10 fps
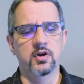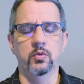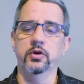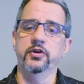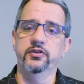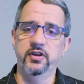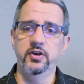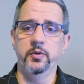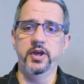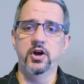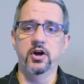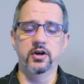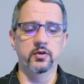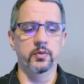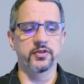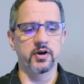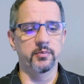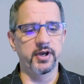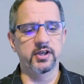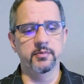We're continuing on with our
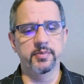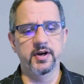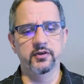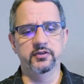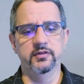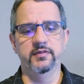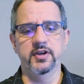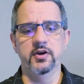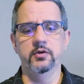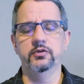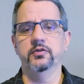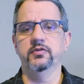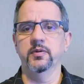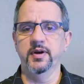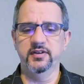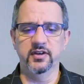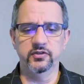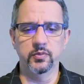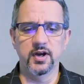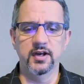bike comparison videos from my
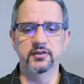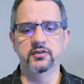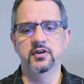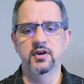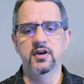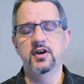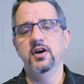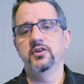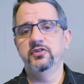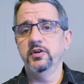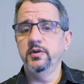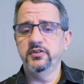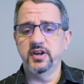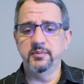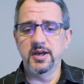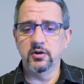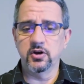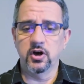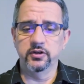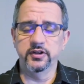test rides, a series I'm now
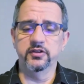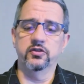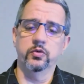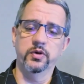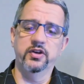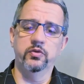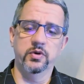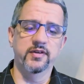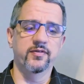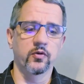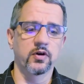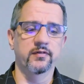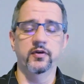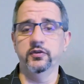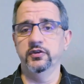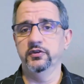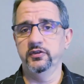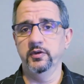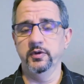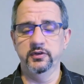calling the 2024 Versus
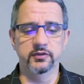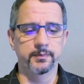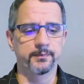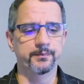series.